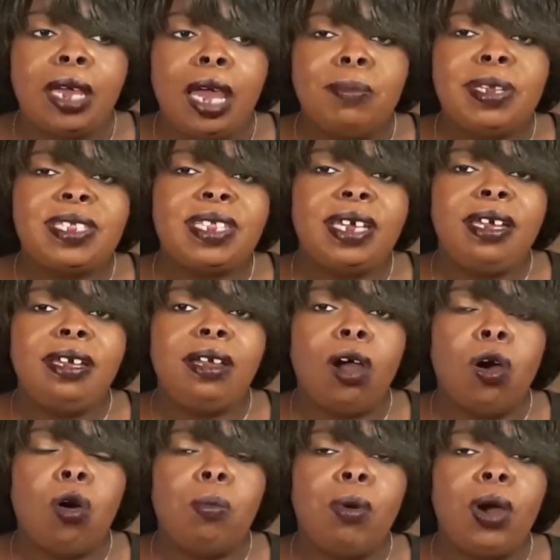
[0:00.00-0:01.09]
But see,
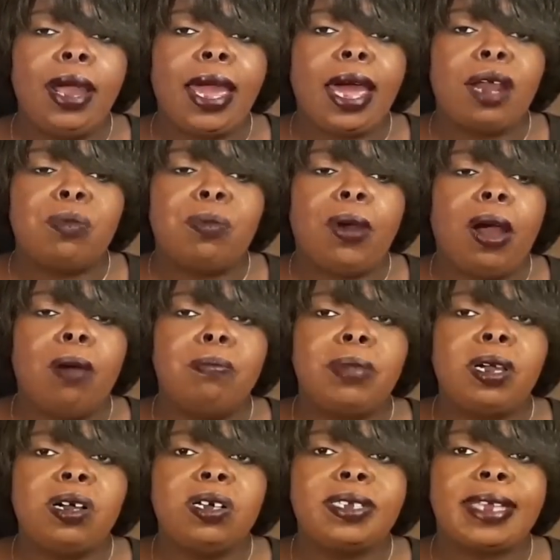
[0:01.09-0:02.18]
old boy got a problem
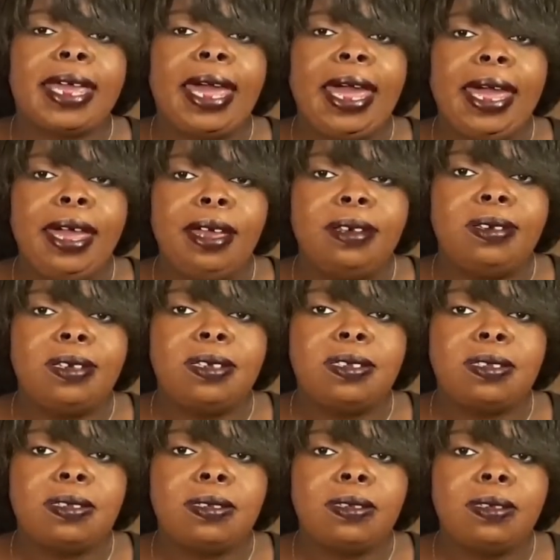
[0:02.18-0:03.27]
because Candace
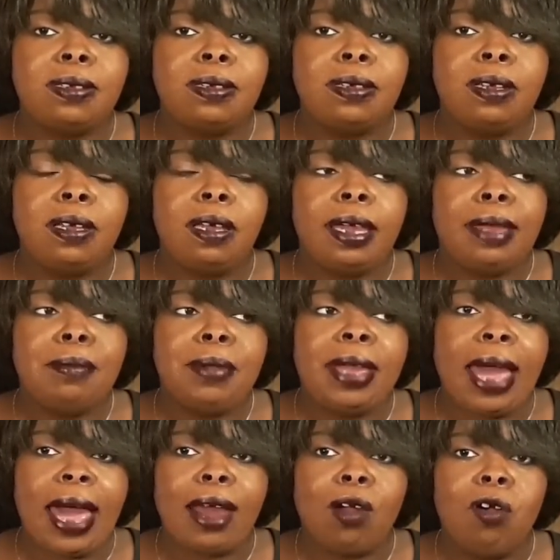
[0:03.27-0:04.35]

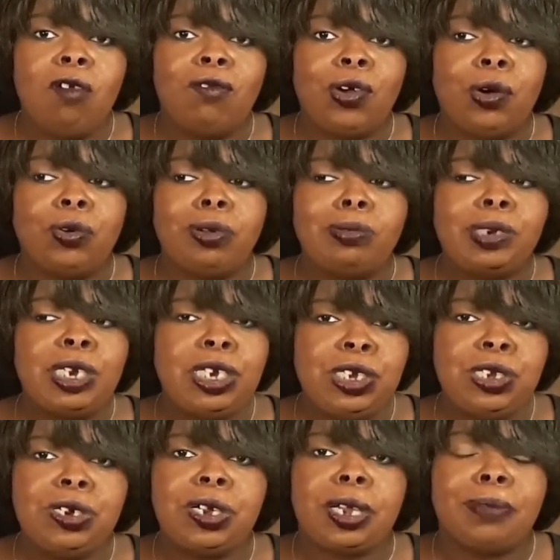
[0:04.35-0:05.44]
got over on him. She
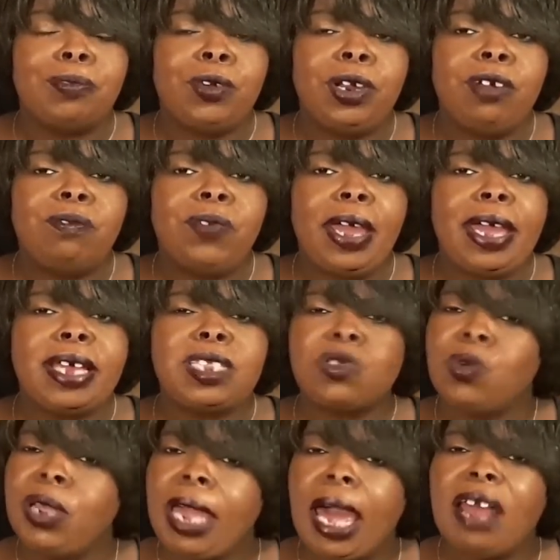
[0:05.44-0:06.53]
took him real fast, so
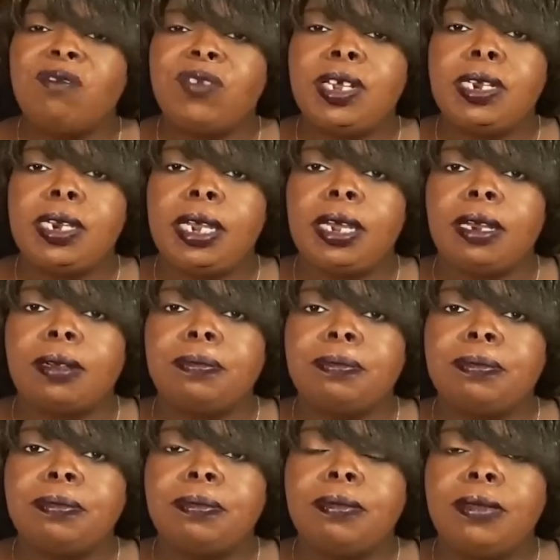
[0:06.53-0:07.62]
he got a vendetta.
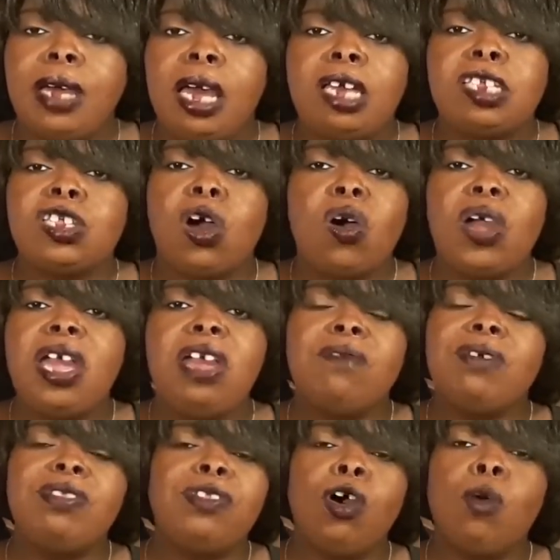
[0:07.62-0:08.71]
So
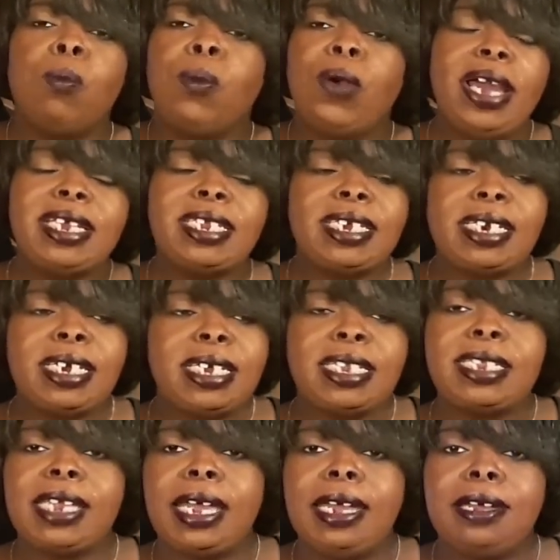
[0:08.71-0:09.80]
even though President
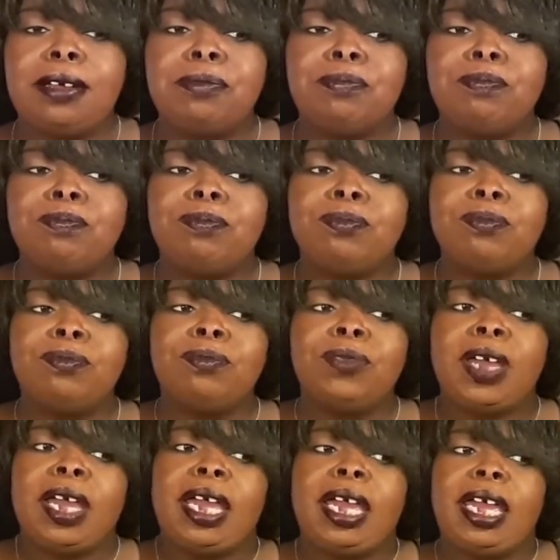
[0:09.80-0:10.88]
Sam
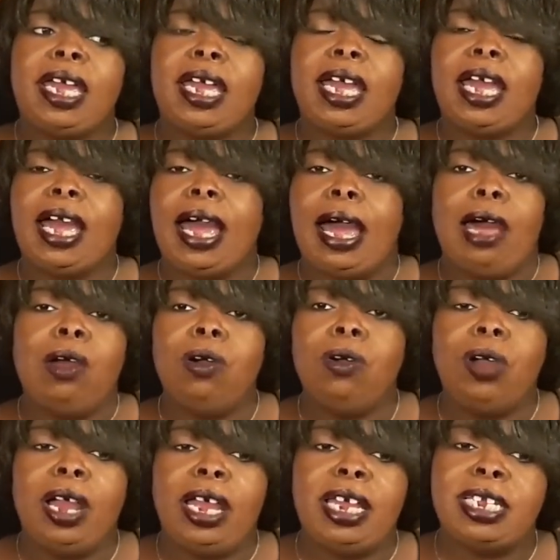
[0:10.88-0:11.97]
I
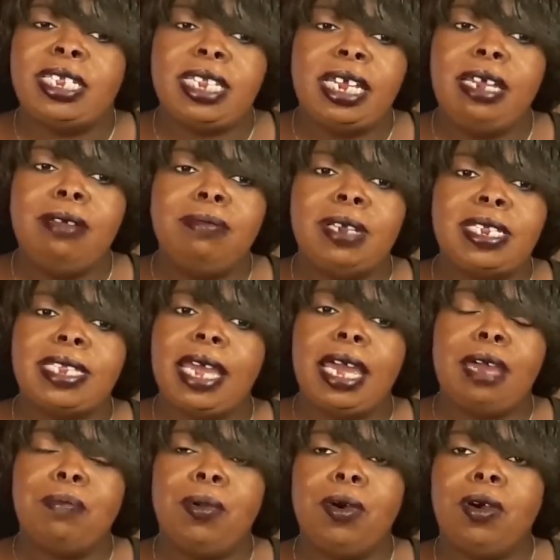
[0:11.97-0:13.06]
don't. It seemed the
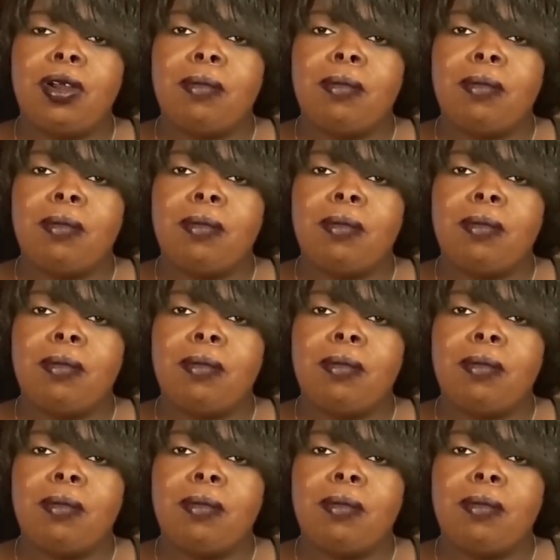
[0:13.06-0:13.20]
sad part